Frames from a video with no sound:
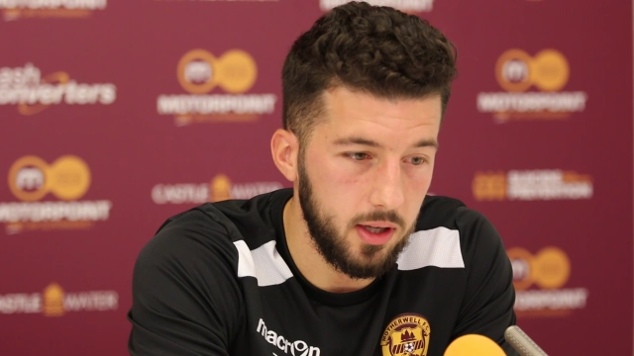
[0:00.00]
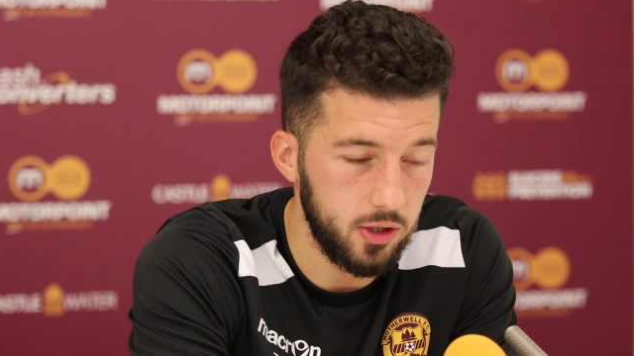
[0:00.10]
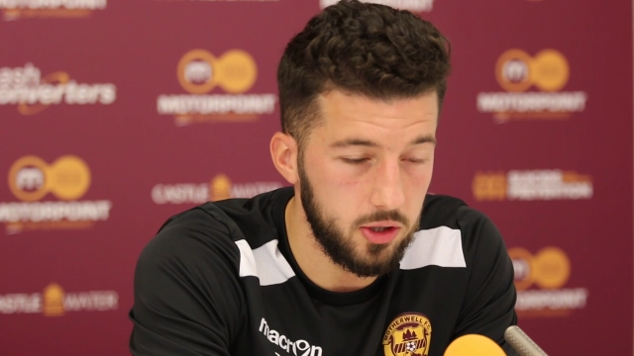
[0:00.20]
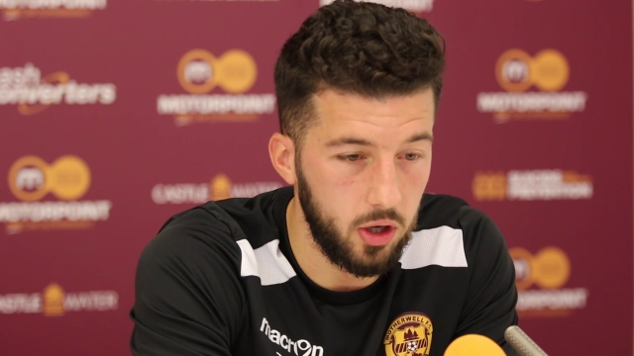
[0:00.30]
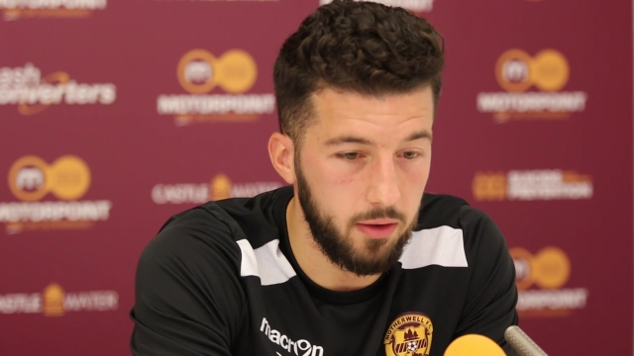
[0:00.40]

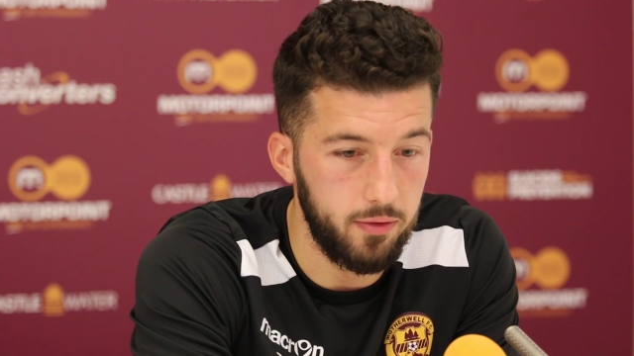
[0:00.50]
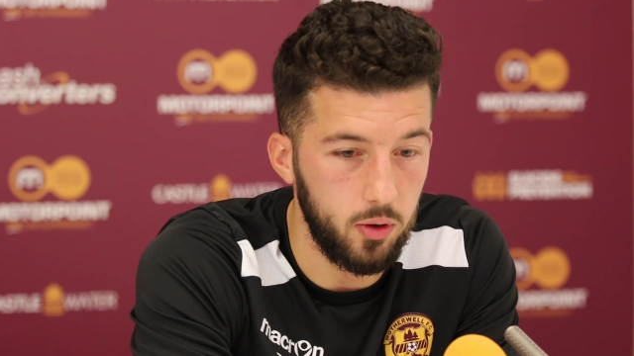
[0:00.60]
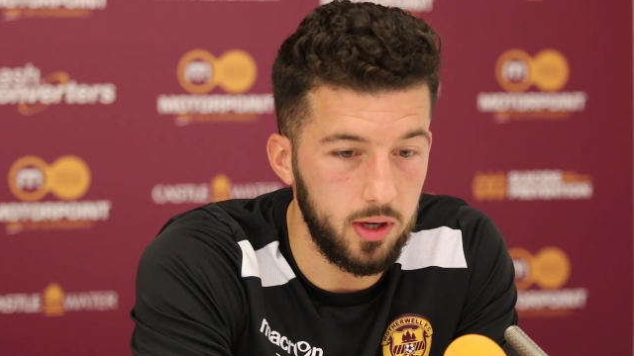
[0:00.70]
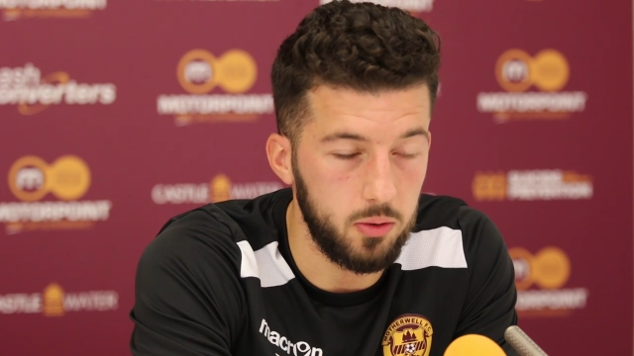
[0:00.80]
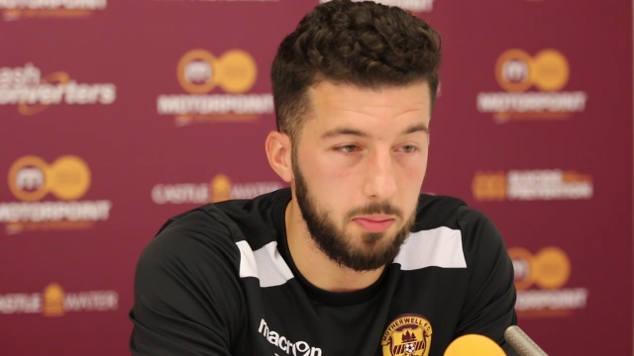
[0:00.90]
just looking
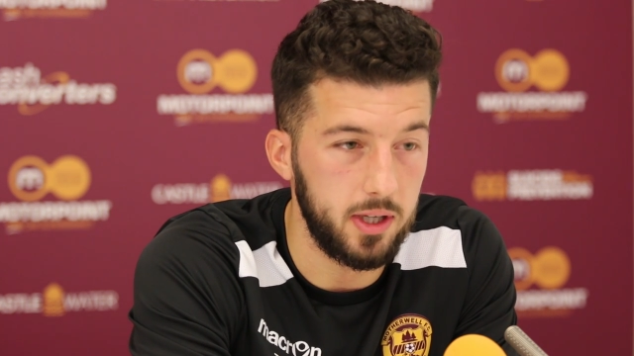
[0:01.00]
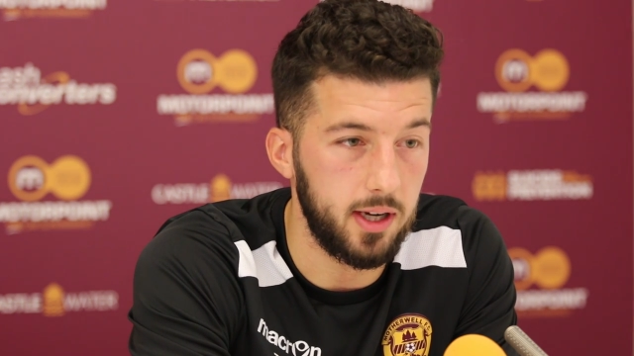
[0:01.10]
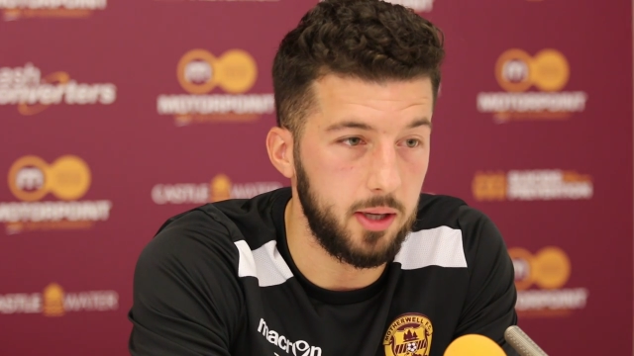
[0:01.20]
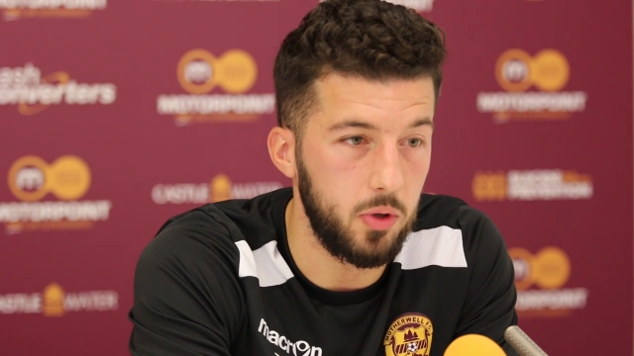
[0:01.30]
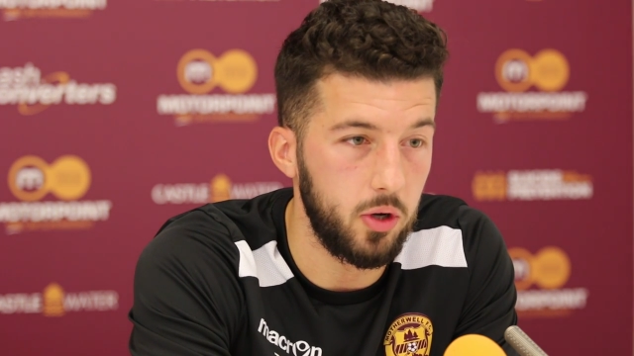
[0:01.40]
forward now to my
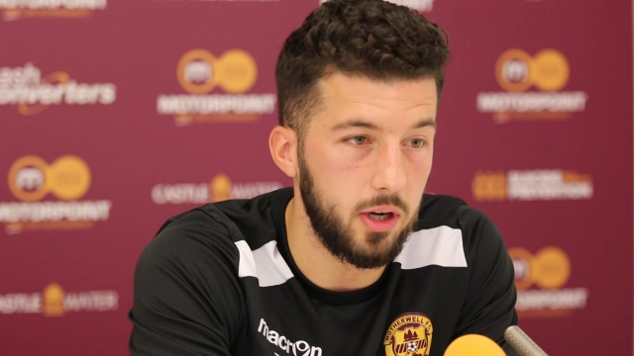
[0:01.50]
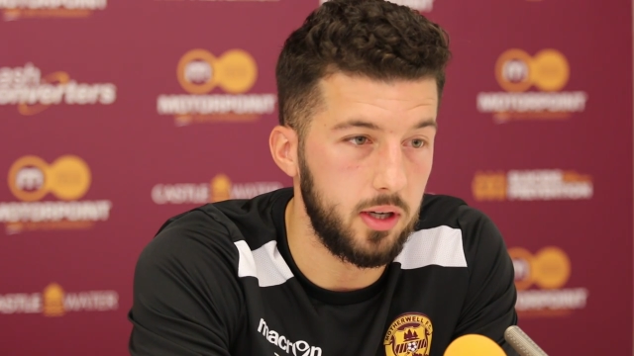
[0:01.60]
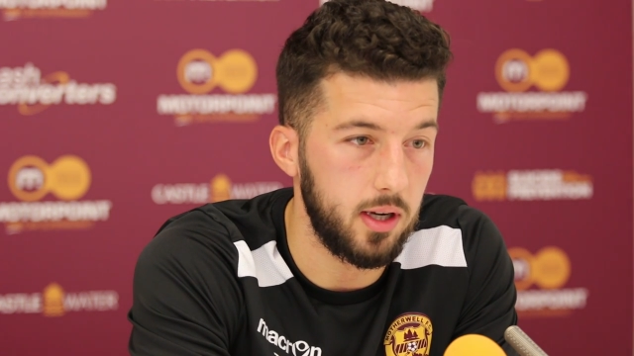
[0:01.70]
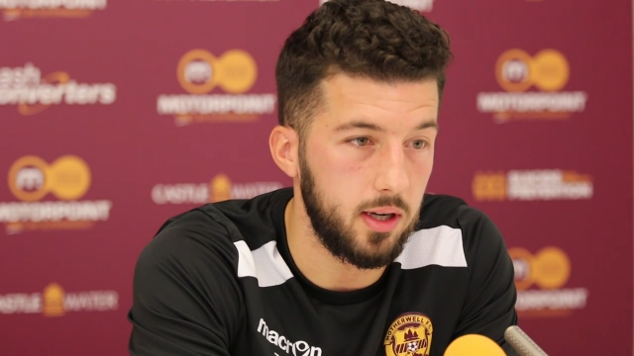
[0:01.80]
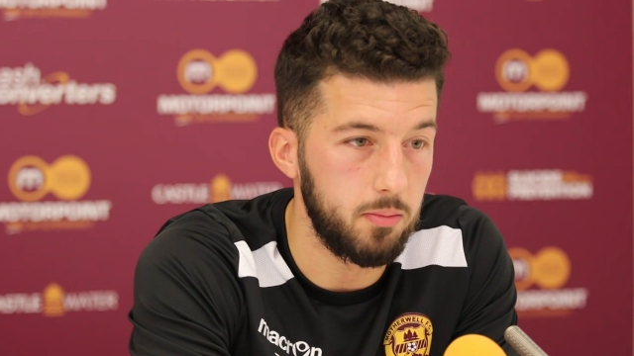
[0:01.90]
time here
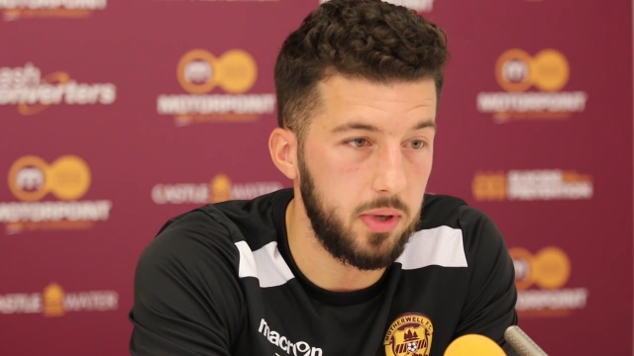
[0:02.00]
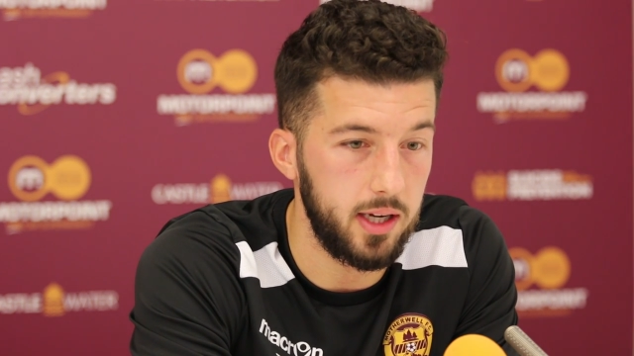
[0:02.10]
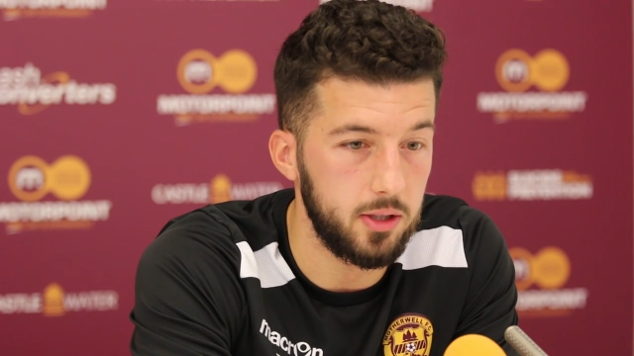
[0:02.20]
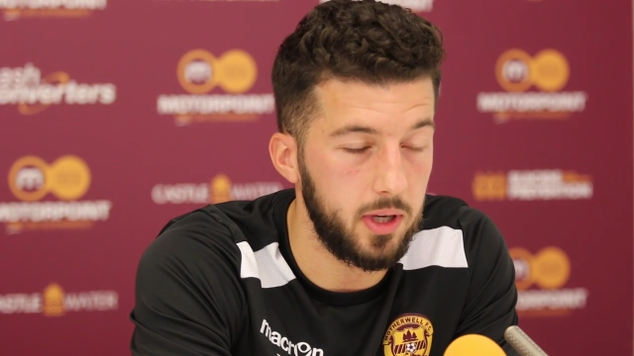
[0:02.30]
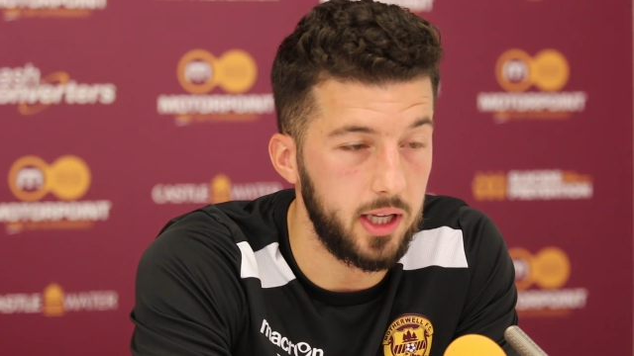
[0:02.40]
and
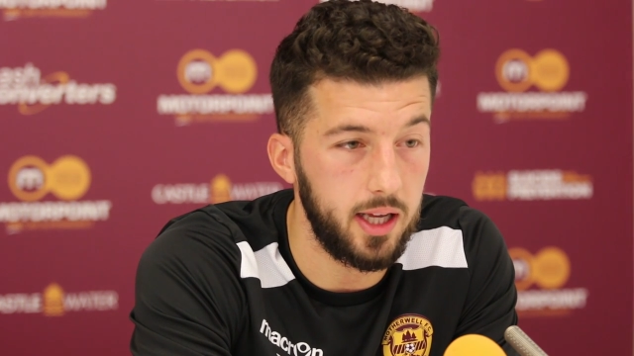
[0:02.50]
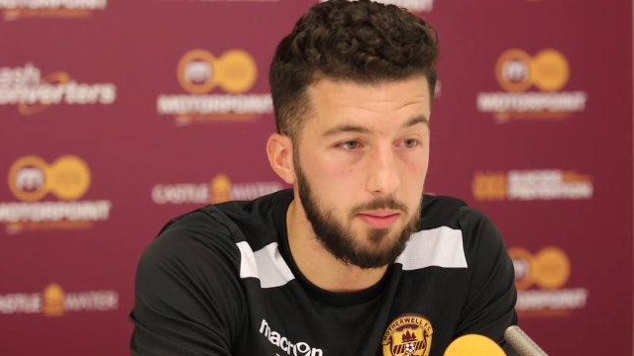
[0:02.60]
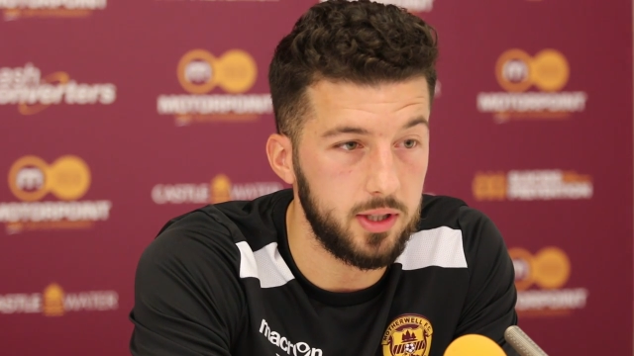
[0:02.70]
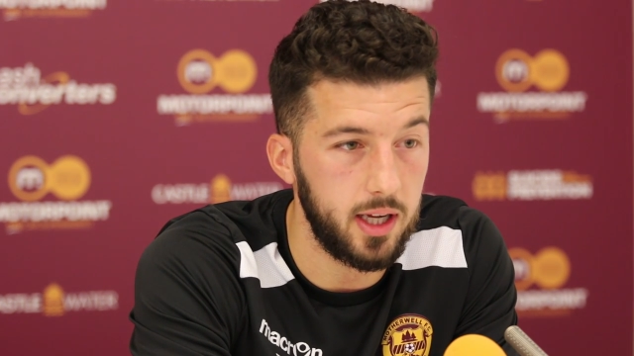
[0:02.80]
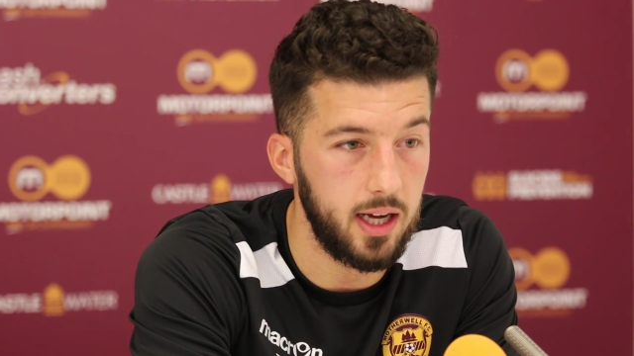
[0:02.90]
playing as many
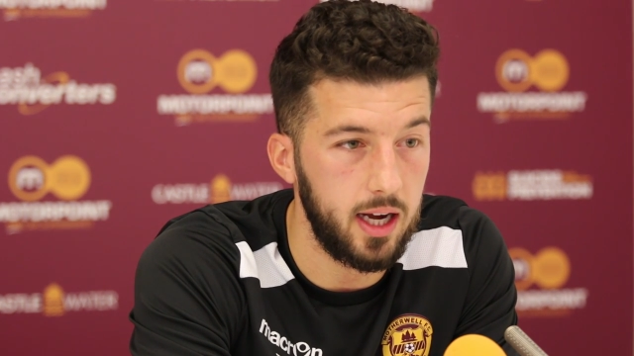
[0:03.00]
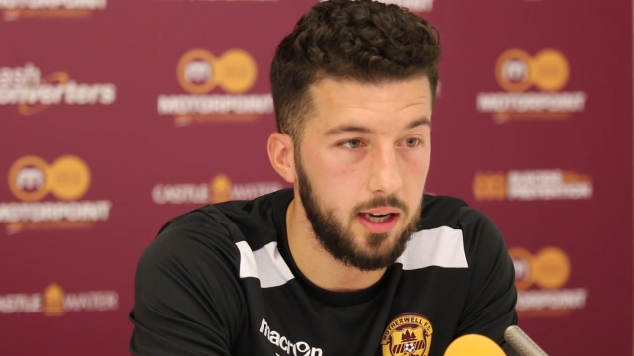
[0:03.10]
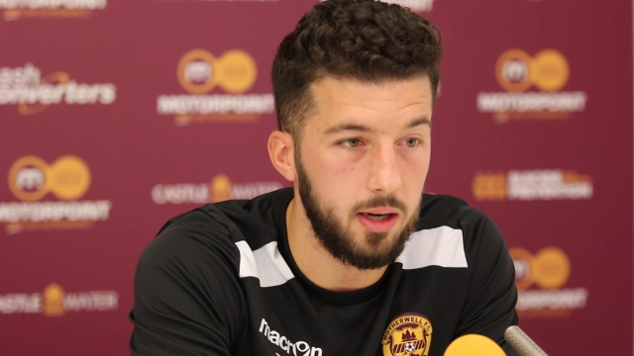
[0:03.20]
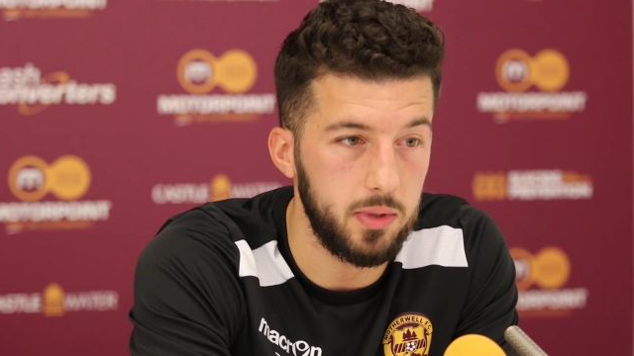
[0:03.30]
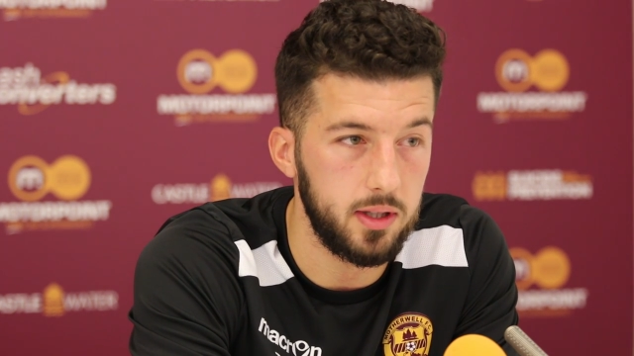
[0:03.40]
games as I can
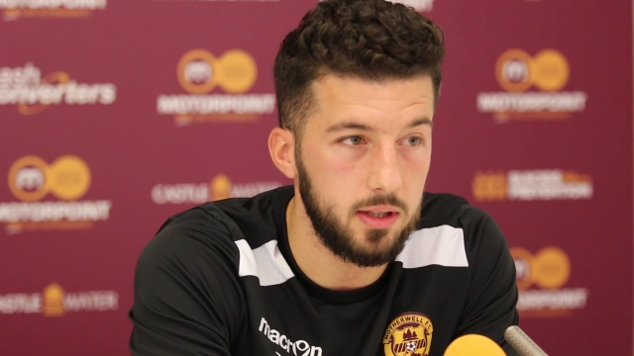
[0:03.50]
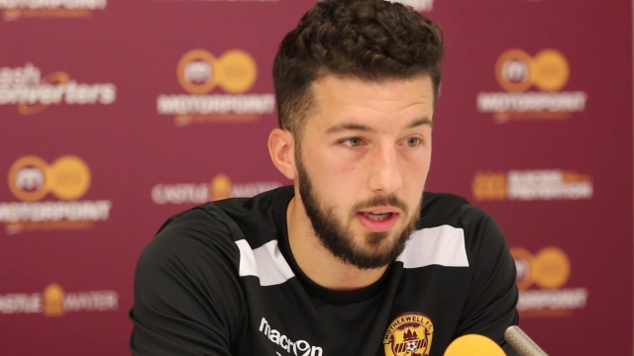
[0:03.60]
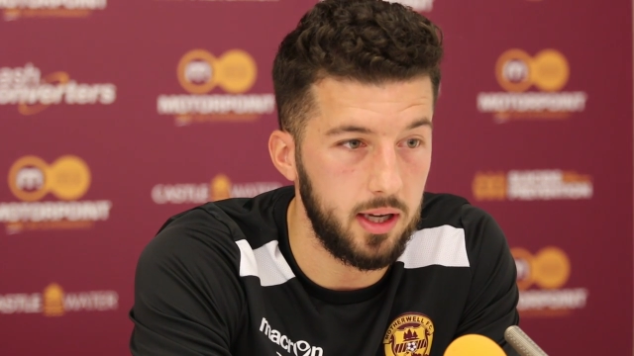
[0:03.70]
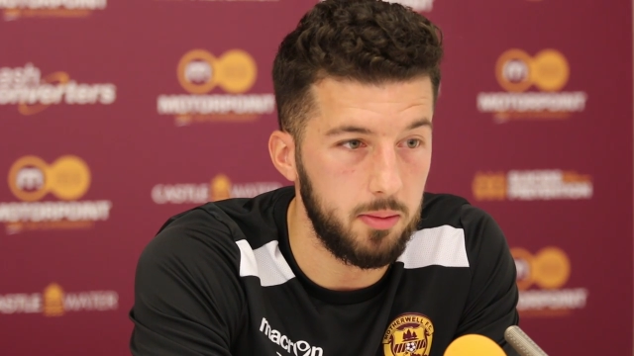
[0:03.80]
and helping the